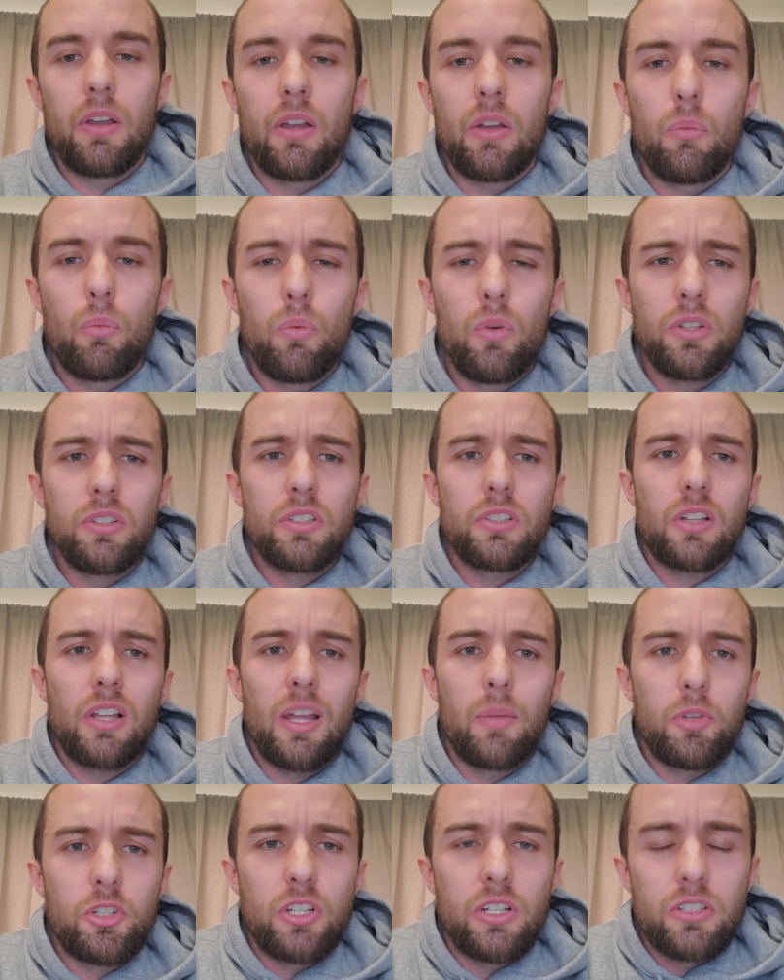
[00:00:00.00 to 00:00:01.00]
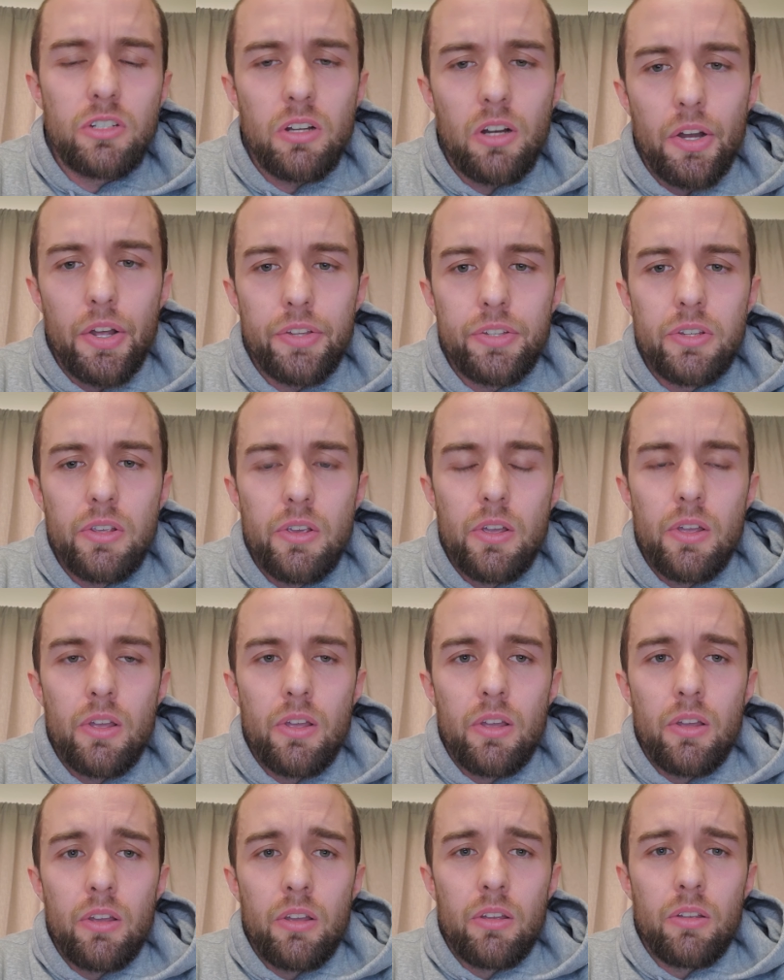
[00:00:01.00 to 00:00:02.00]
what does climate change cause?
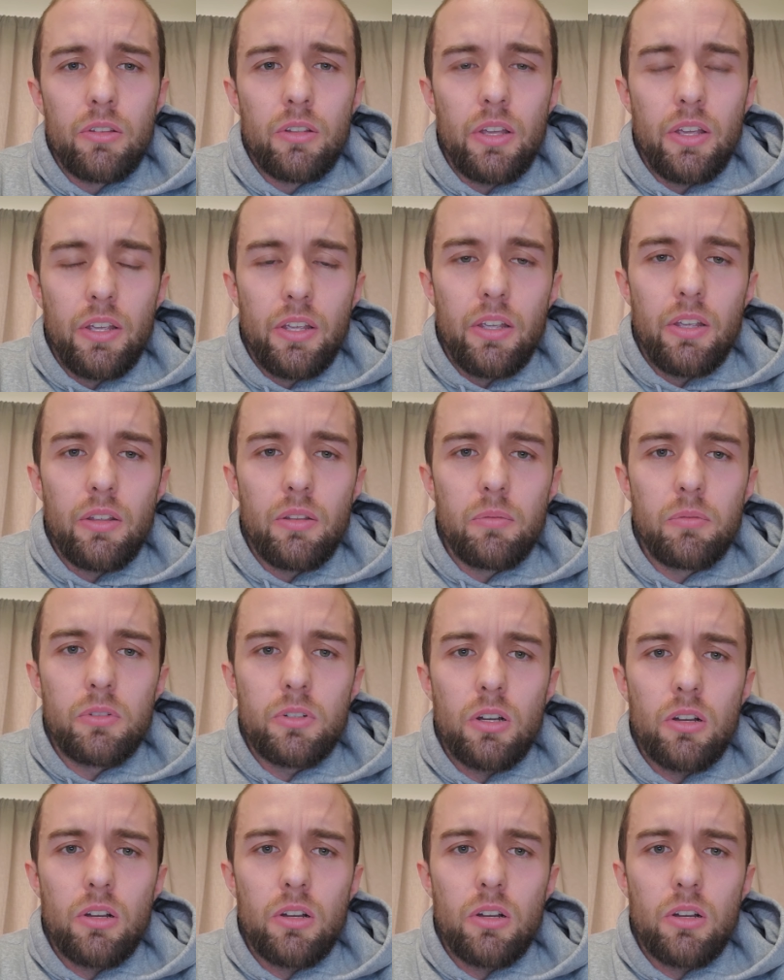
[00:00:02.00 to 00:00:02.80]
It